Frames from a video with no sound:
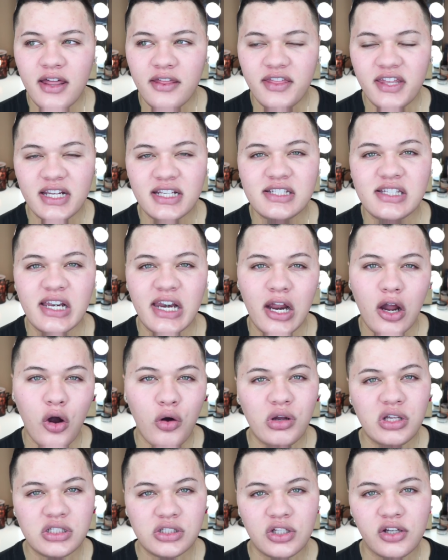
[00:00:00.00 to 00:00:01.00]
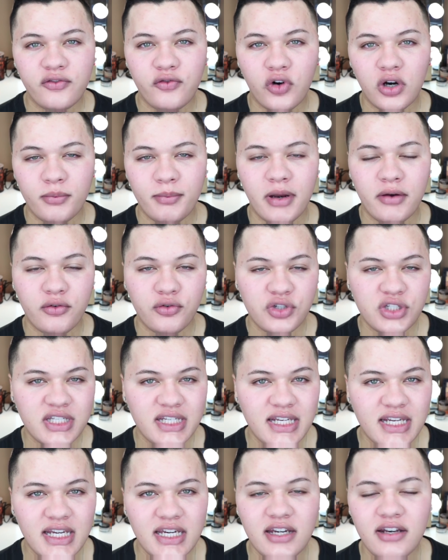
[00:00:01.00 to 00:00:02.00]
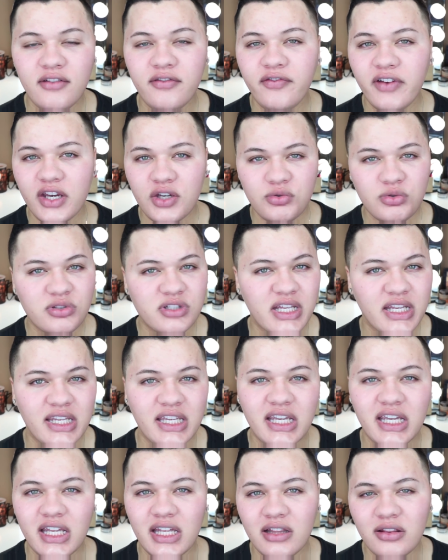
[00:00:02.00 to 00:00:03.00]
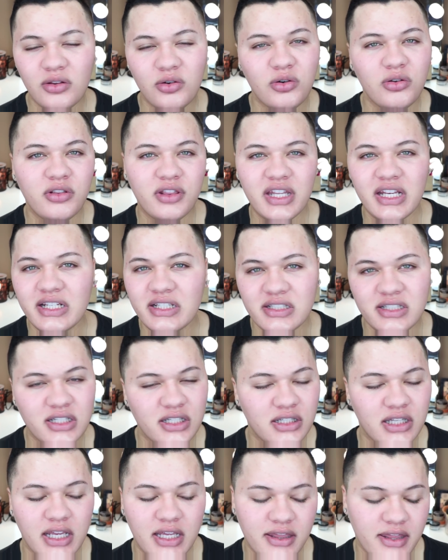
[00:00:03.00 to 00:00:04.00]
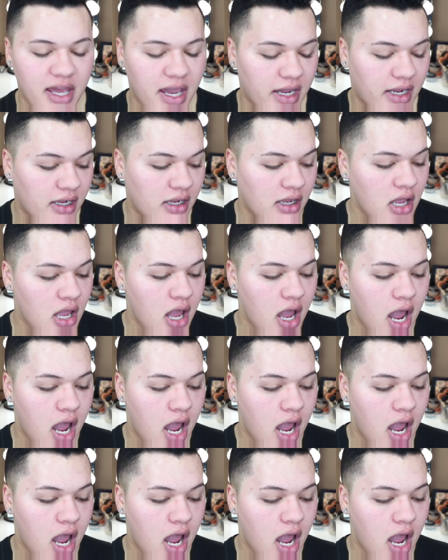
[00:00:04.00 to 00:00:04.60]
things that I always look for in my routine, facials I get, little things that like that.